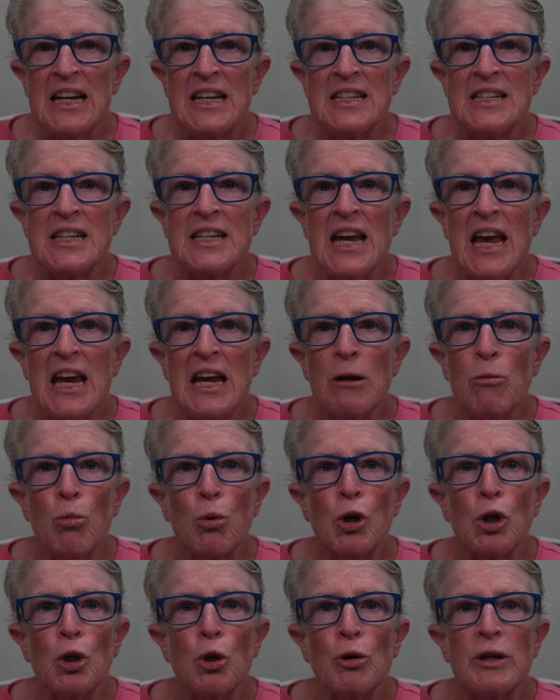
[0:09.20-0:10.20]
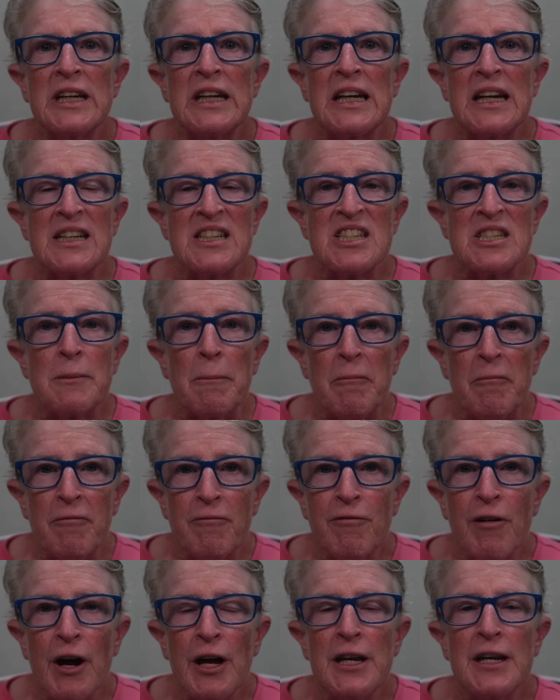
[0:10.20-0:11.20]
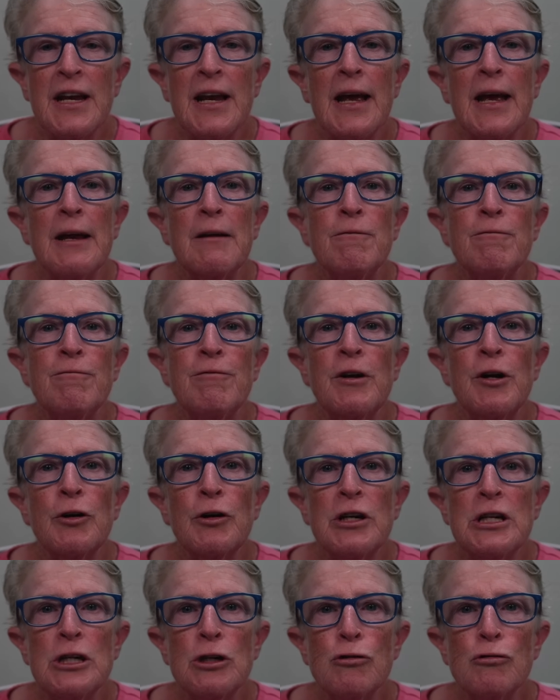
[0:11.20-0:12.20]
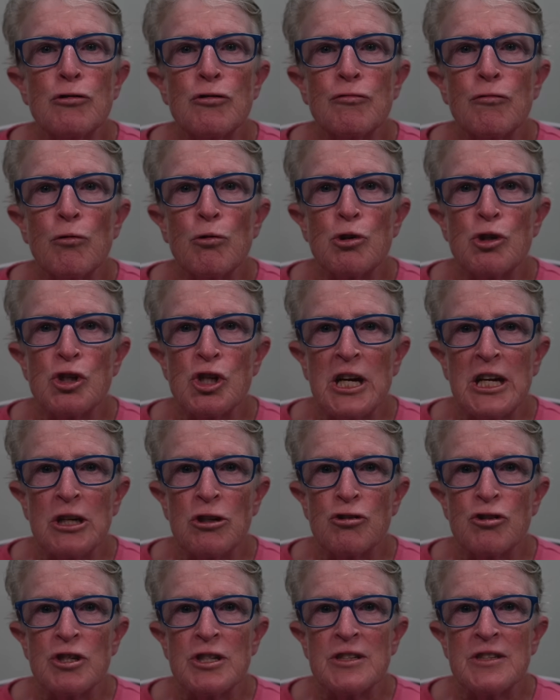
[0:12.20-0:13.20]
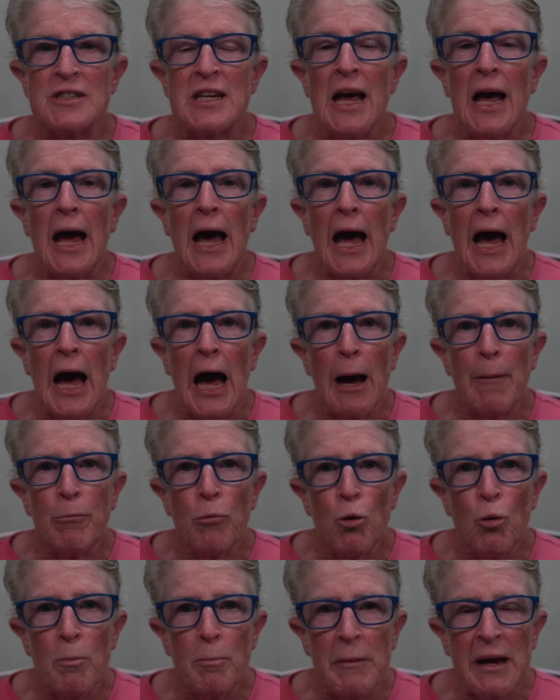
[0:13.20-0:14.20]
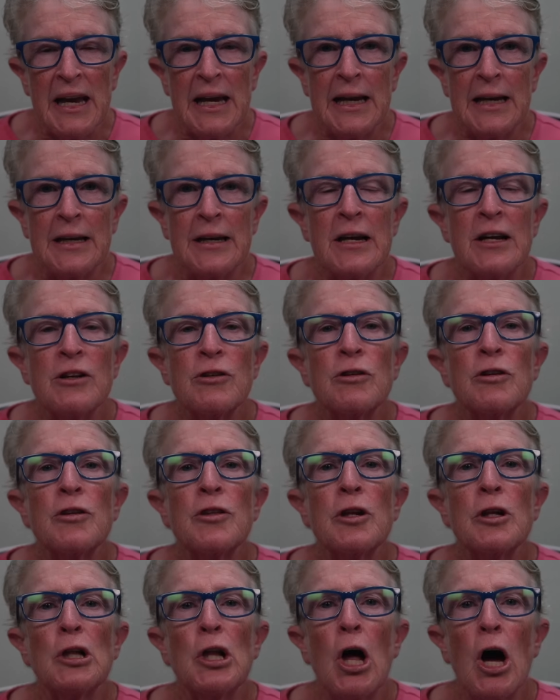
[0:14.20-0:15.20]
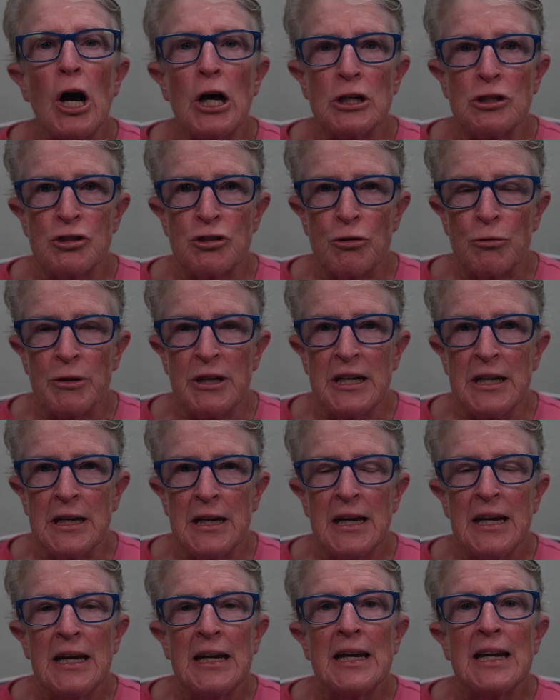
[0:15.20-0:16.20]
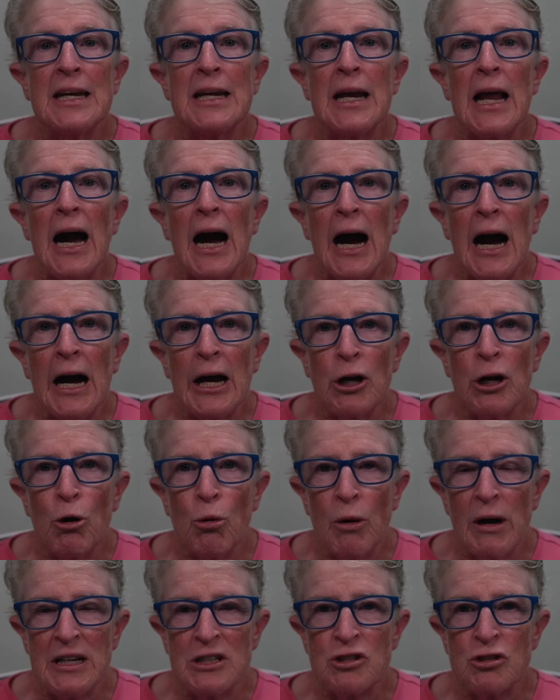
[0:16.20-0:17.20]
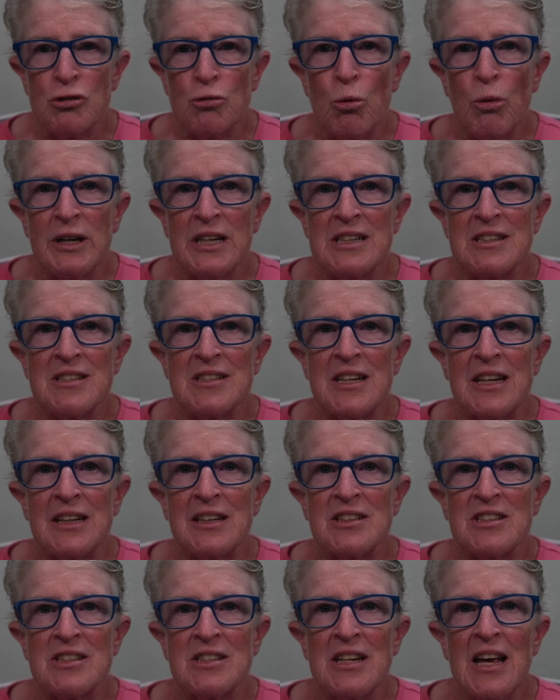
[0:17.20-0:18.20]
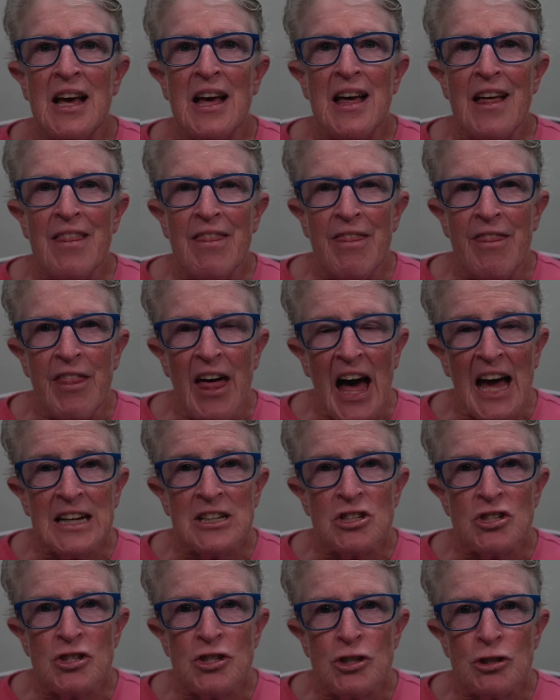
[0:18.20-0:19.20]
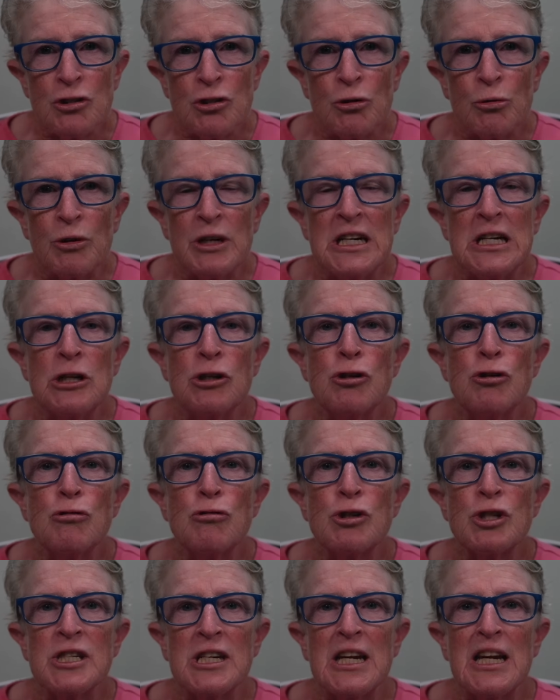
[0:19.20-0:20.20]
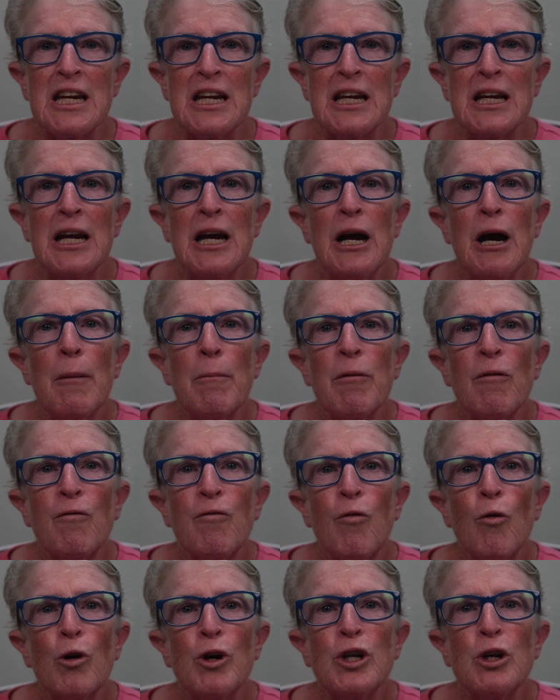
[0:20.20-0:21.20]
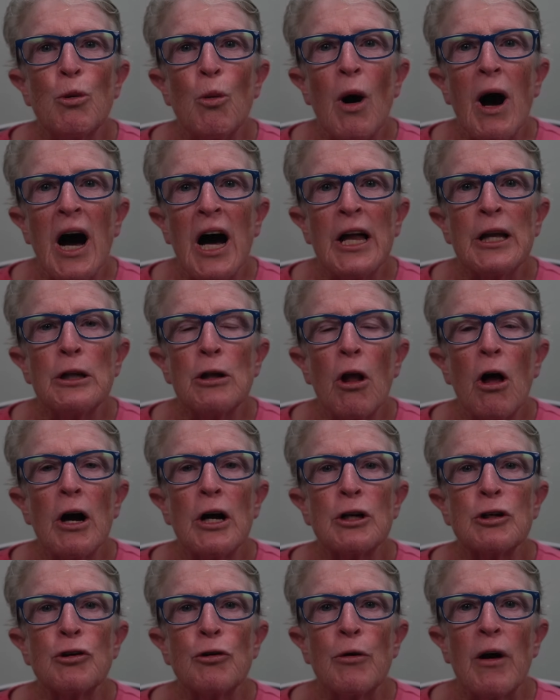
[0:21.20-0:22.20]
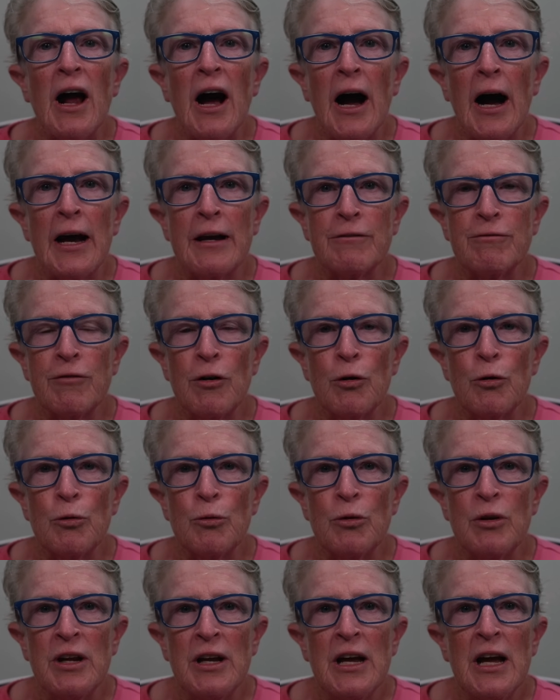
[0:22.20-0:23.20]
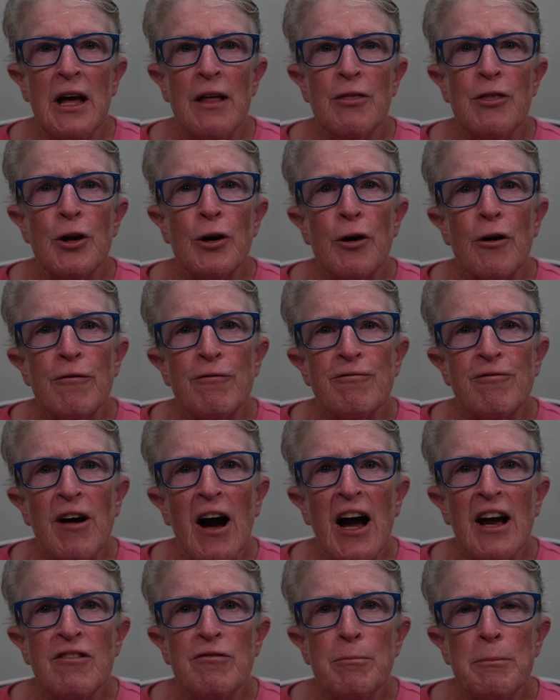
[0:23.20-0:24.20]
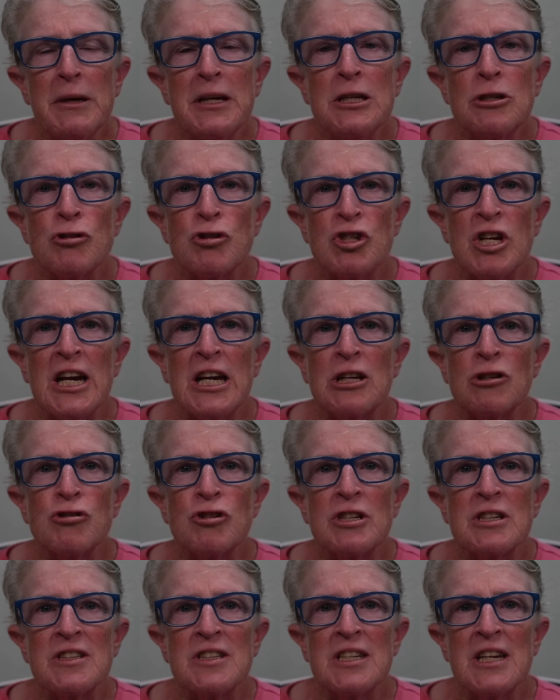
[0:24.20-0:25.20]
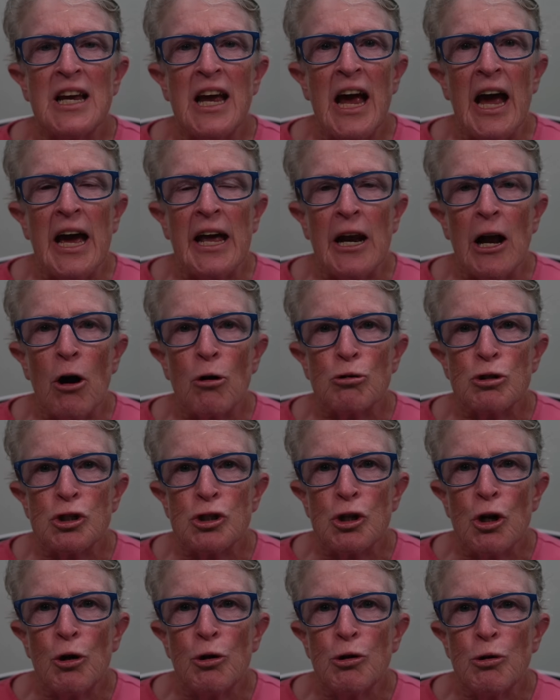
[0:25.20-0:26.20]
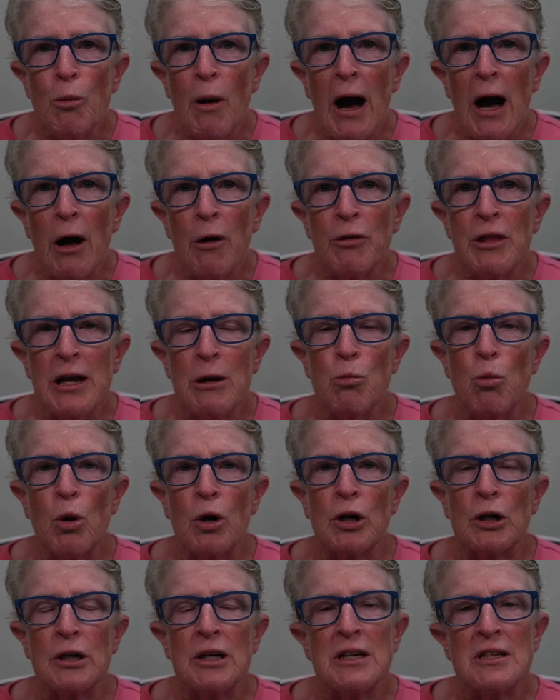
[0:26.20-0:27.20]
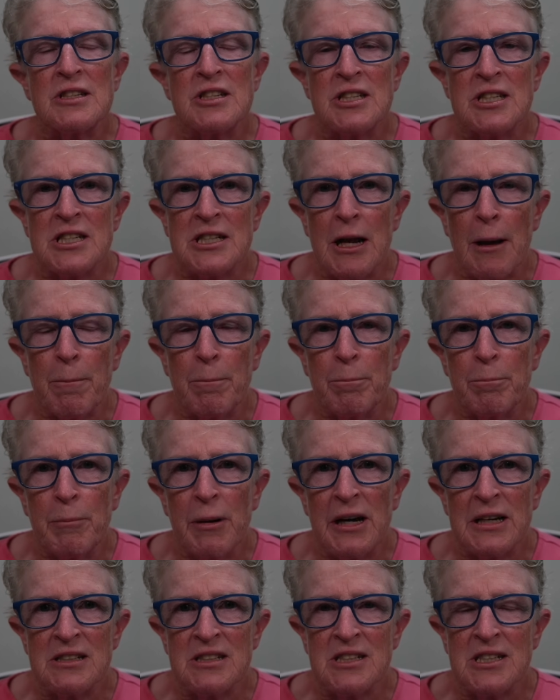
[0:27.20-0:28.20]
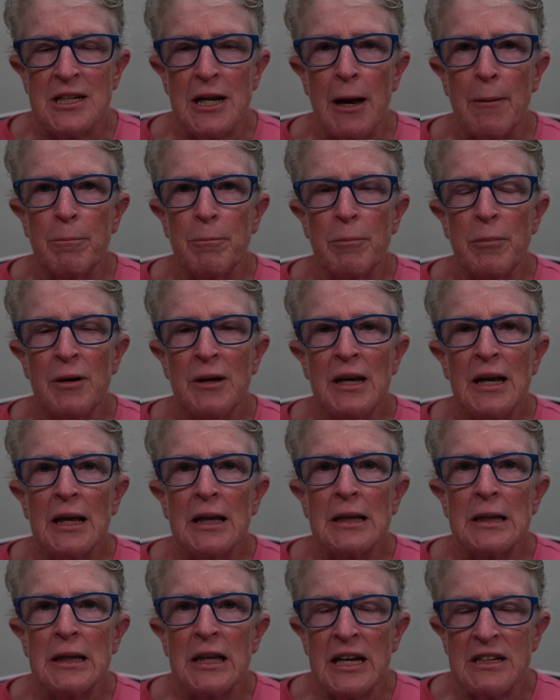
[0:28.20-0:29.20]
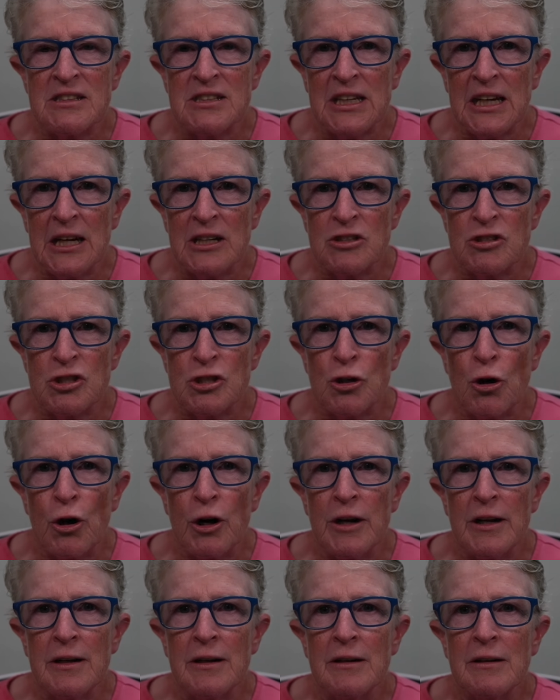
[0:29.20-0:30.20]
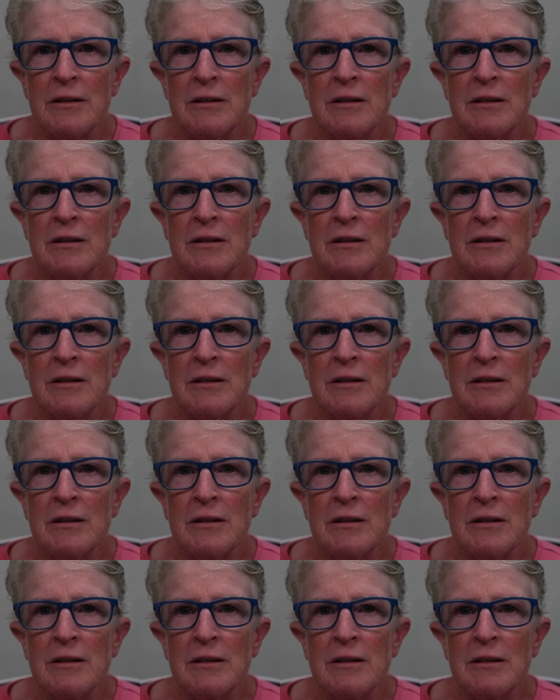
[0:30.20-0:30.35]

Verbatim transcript: Today, we're looking at some fun and very useful changes Apple made to the lock screen in iOS 26. That's the screen you see before you unlock your iPhone. There are five big changes, and I'll show you how they work step by step. Let's get started.